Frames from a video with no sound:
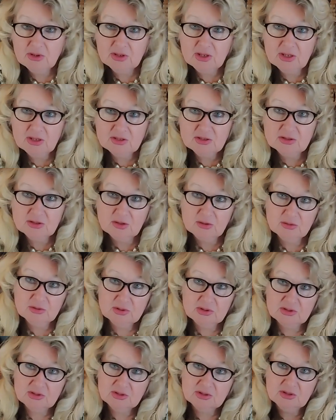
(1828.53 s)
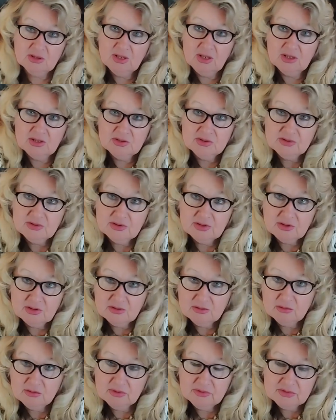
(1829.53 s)
when I saw this last
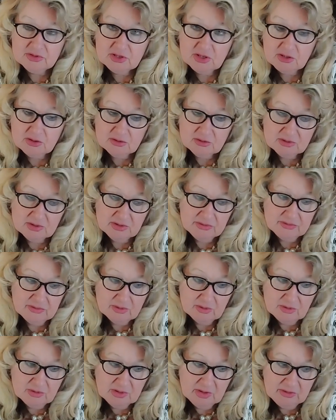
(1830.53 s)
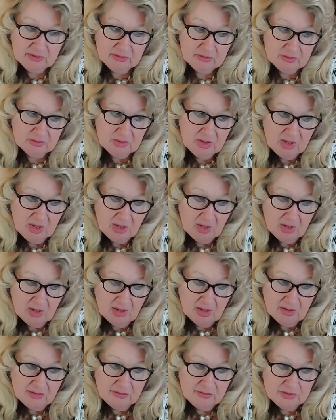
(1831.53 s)
uh, with Cheryl the, on a
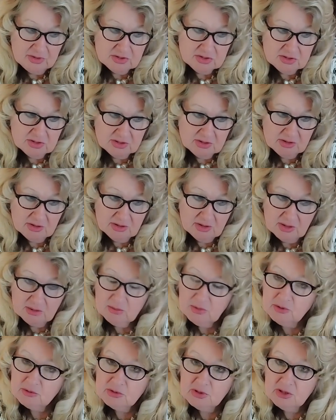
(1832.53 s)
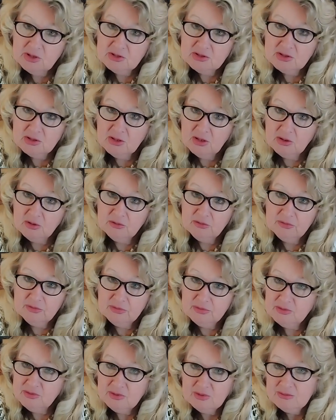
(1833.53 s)
vision about his
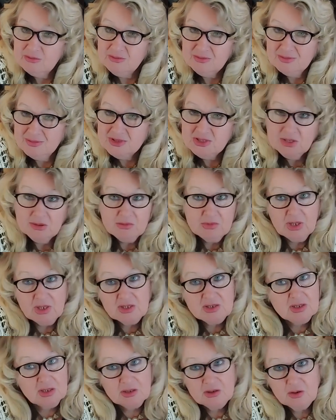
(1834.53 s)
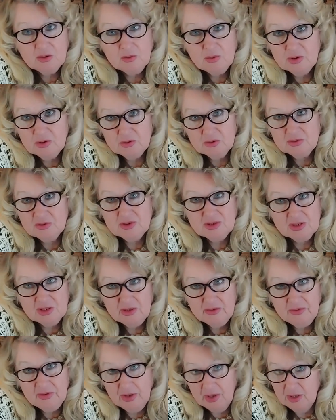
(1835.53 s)
health. Sometimes I don't want to
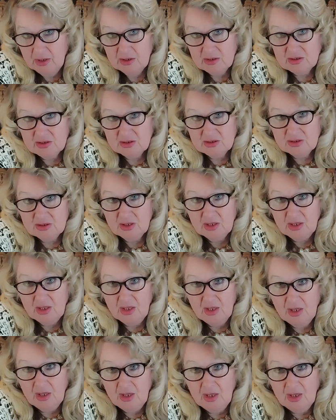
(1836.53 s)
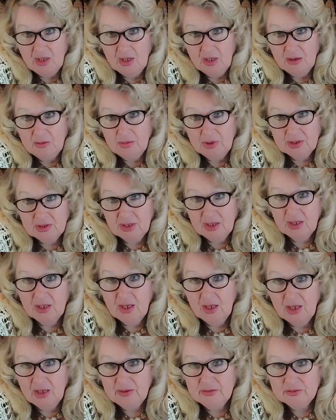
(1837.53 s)
see things but I
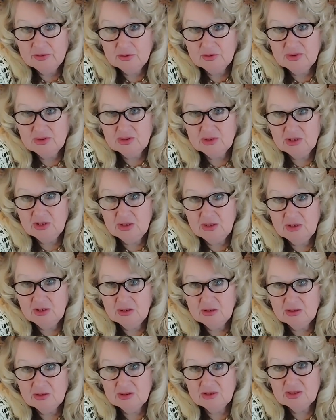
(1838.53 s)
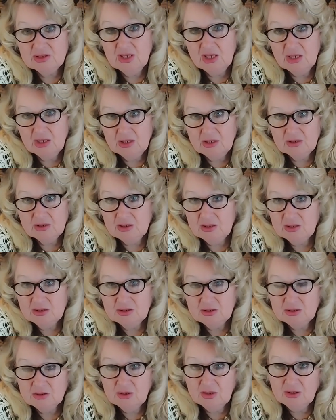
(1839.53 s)
have to see, say it.
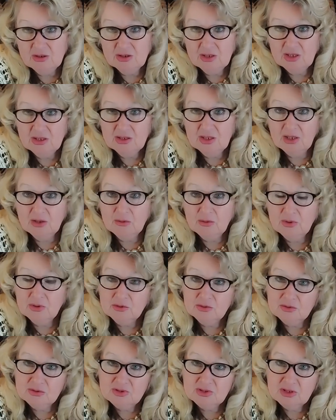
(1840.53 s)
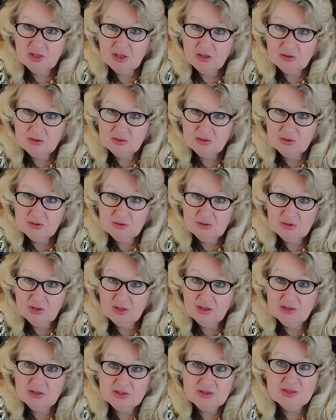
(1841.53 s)
It's not that I want to scare you.
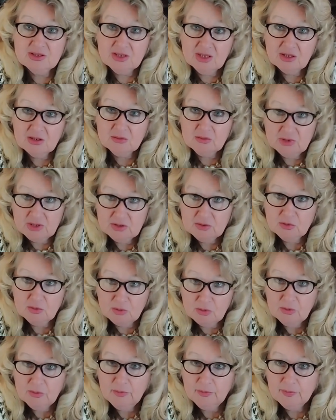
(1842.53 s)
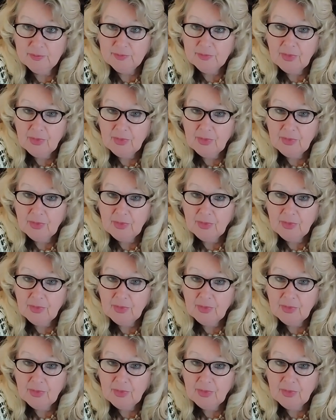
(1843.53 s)
Uh, it scares me too.